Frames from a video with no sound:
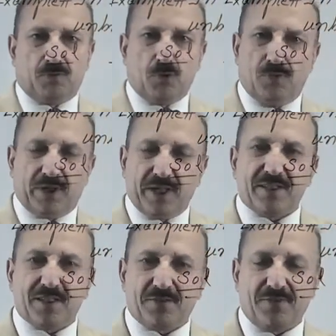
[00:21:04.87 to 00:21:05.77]
You will
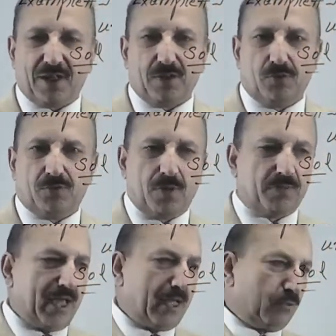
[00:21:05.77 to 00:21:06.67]
get this value
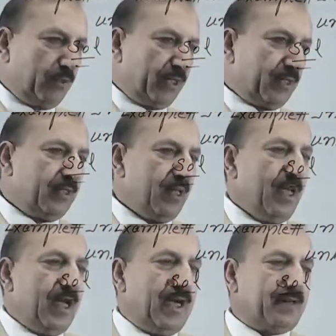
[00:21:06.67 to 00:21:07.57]
from calculator,
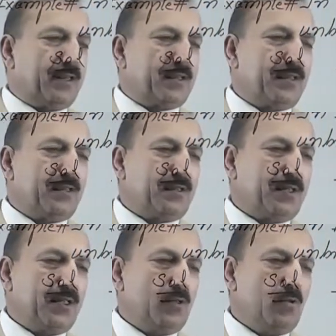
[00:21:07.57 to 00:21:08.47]
and this is
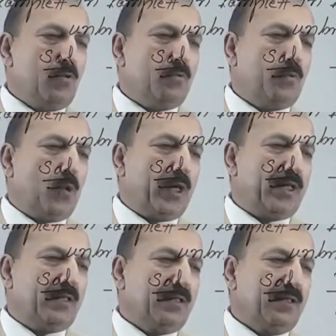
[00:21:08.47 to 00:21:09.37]

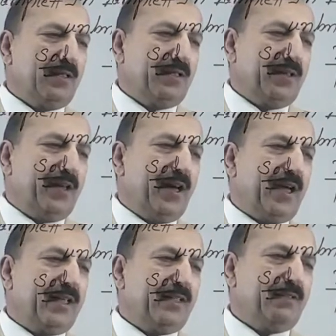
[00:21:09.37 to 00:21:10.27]

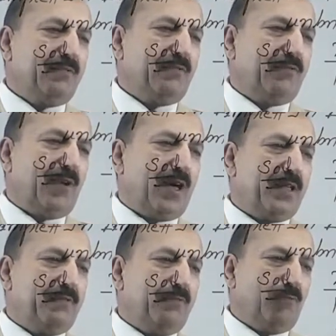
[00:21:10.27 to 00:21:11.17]

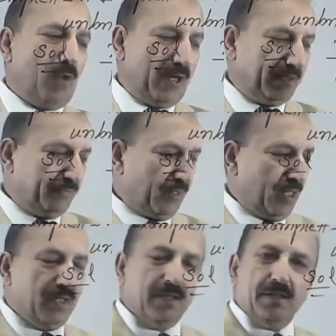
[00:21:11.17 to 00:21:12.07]
0.951.
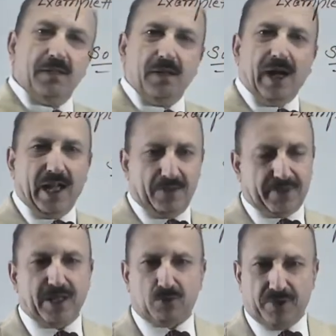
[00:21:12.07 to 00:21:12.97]
I have
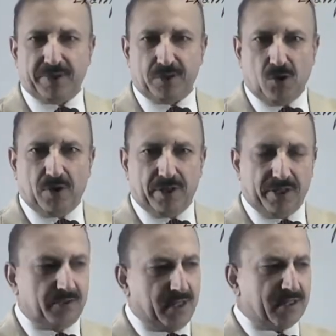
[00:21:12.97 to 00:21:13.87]
calculated
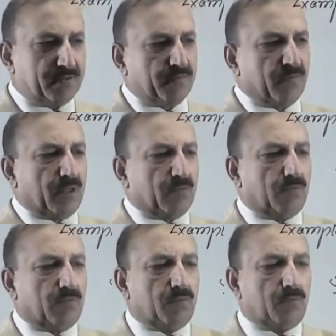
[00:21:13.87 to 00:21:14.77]
already. Yes,
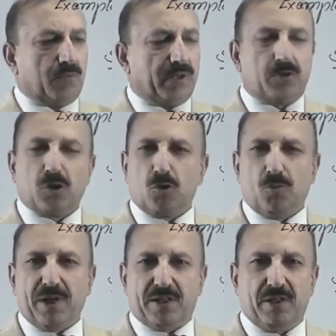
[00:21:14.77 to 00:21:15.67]
in
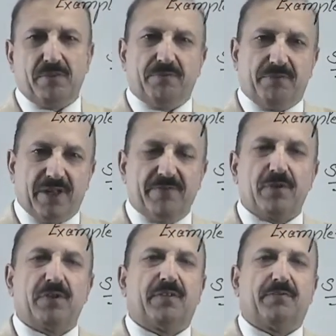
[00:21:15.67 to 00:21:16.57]
trigonometry,
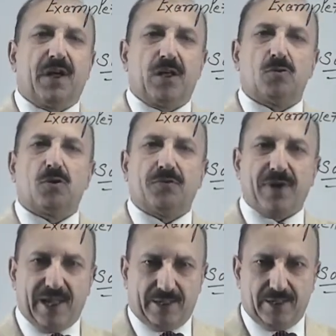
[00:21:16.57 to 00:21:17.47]
whenever there are values of
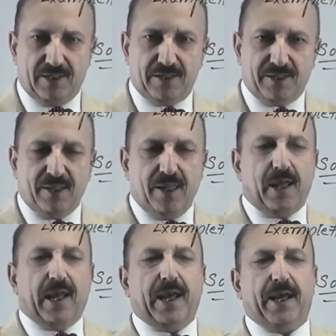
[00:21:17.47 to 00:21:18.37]
angles
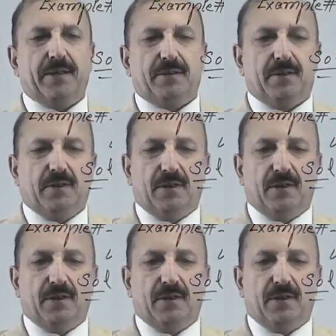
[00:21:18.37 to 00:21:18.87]
and